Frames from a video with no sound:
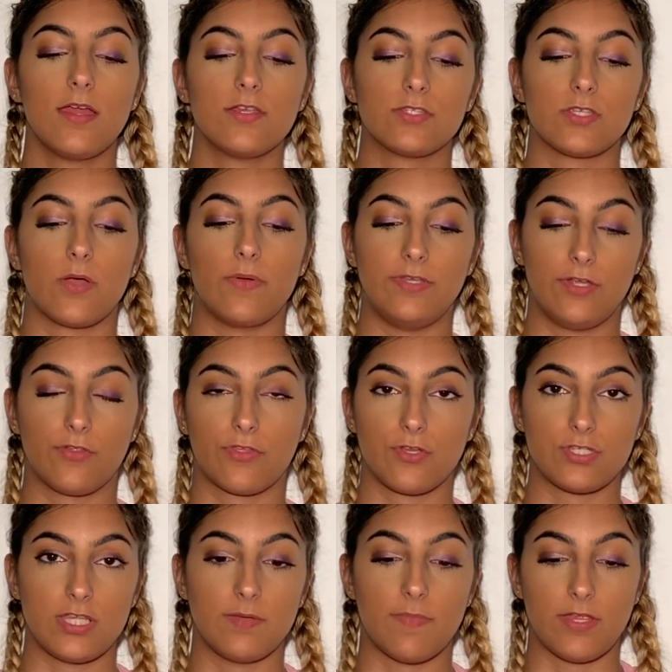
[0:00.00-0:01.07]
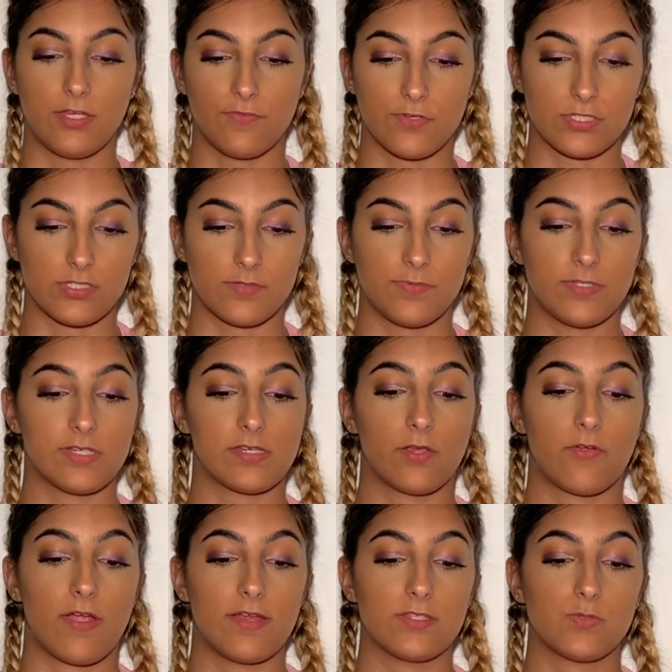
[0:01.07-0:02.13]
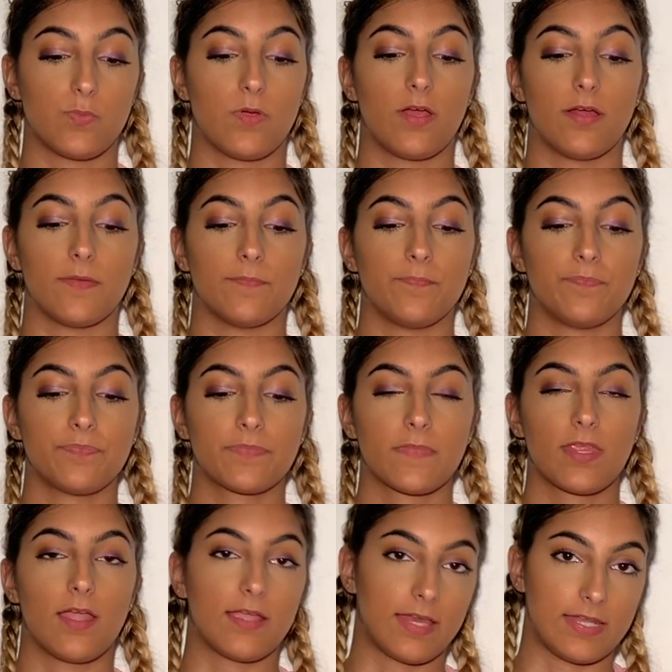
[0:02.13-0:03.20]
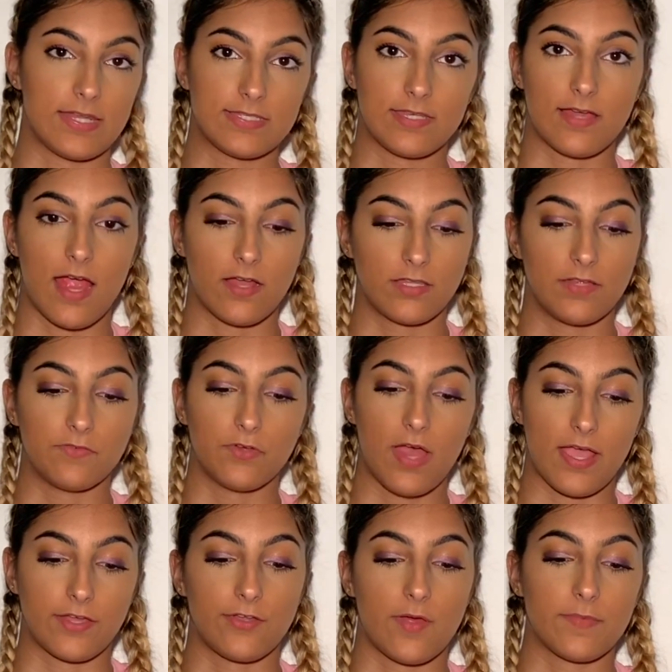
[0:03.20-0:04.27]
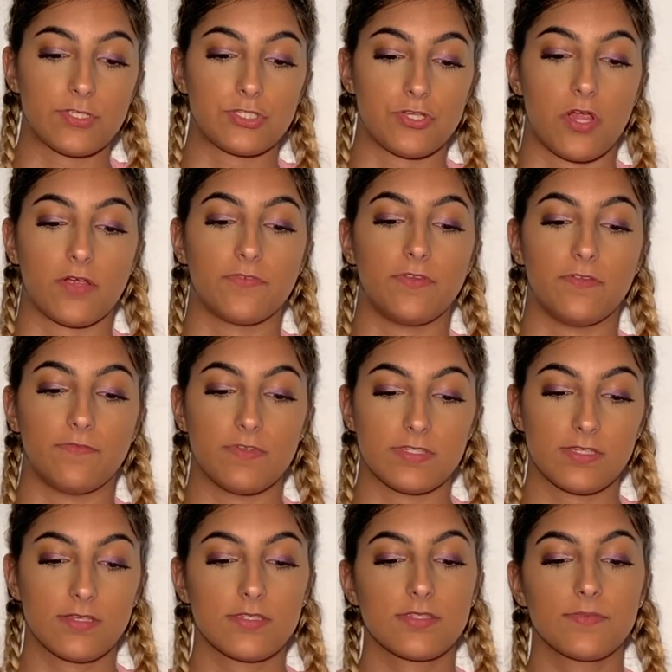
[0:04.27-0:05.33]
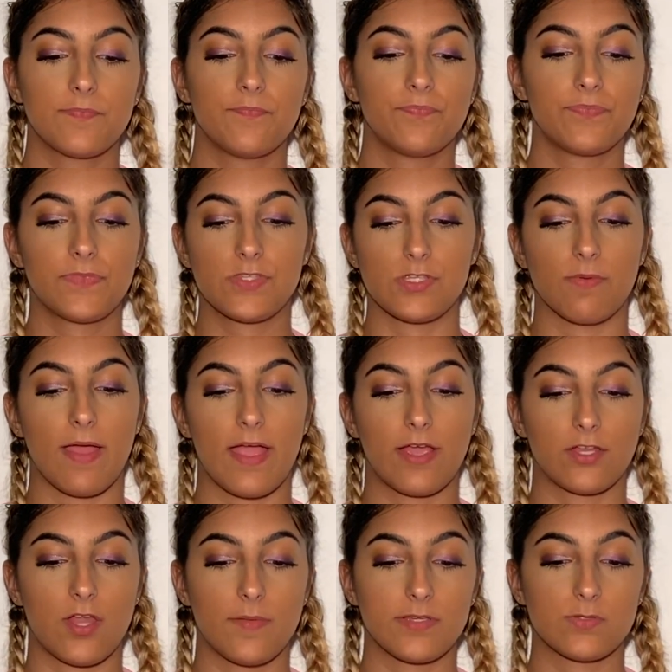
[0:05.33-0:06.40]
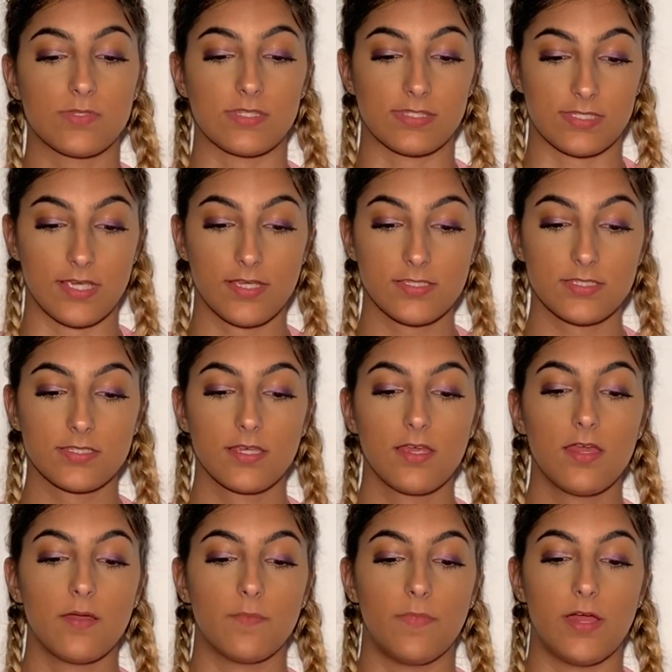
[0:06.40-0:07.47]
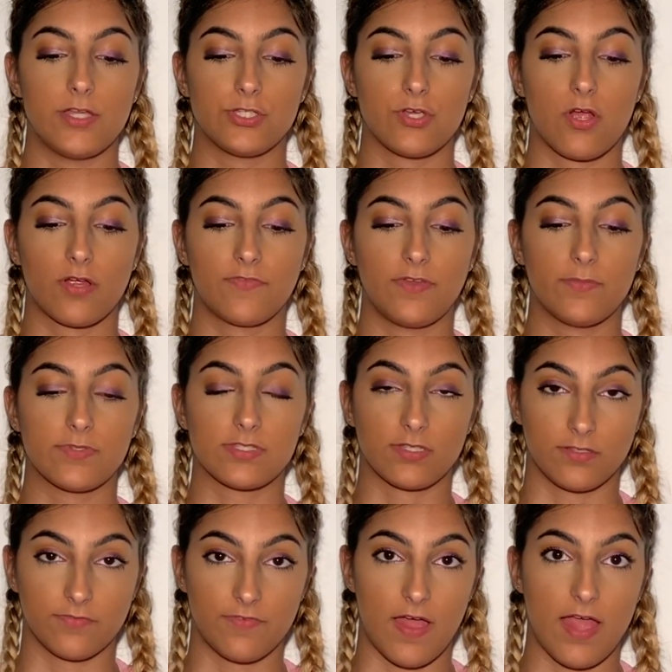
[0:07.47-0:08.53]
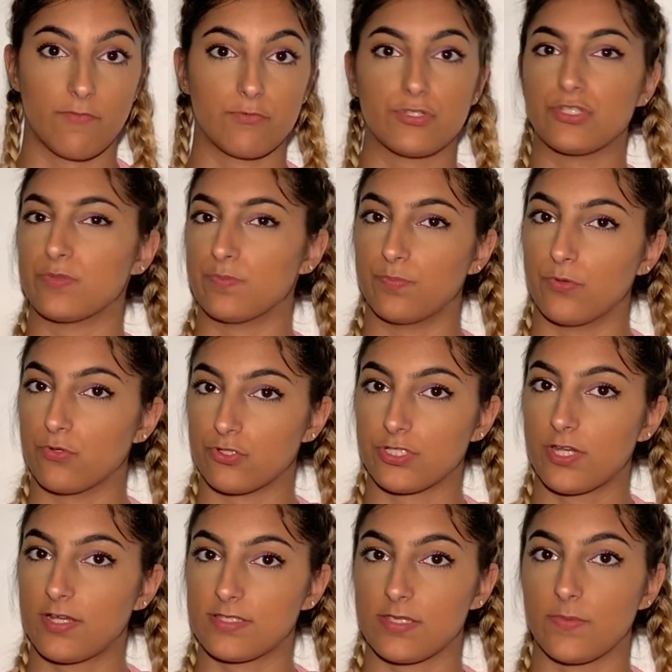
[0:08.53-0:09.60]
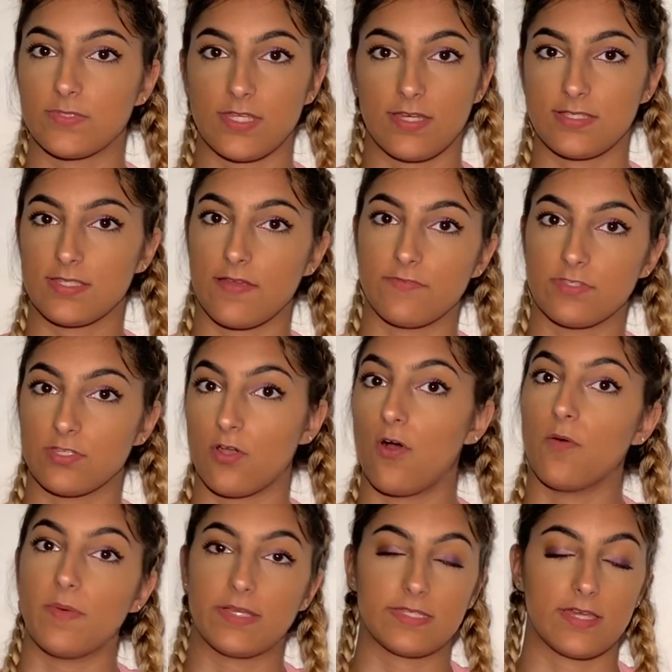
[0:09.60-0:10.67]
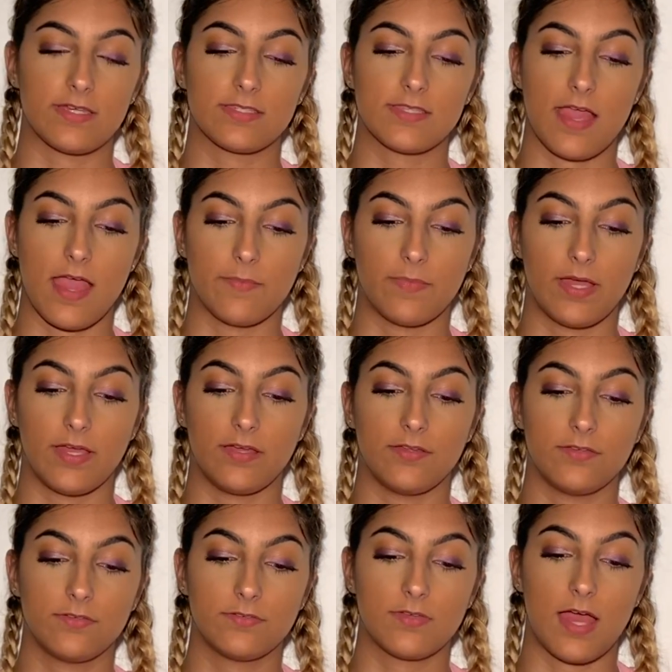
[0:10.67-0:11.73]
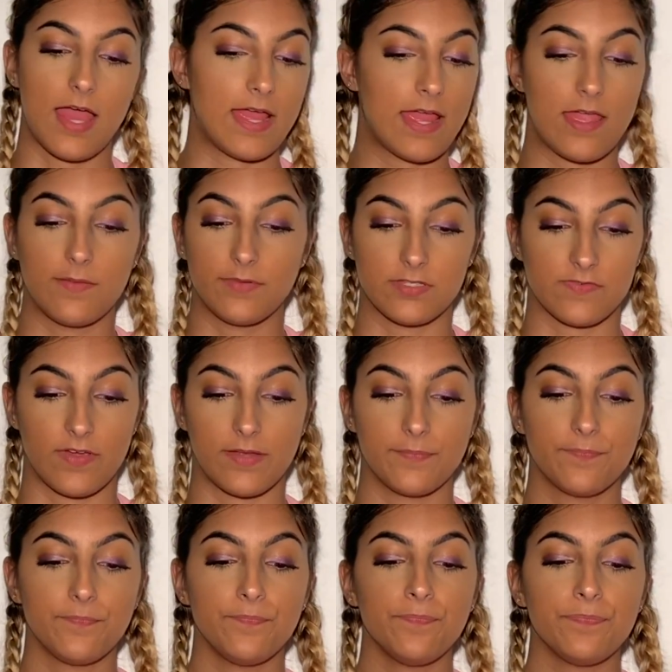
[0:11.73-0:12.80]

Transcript: So in year 13, my university predicted grades were, again, I take higher level economics, geography, and physics. So my economics was a 6, my geography was still a 5, which is bullshit because I was getting 7s in all my tests and my IA, but it's fine.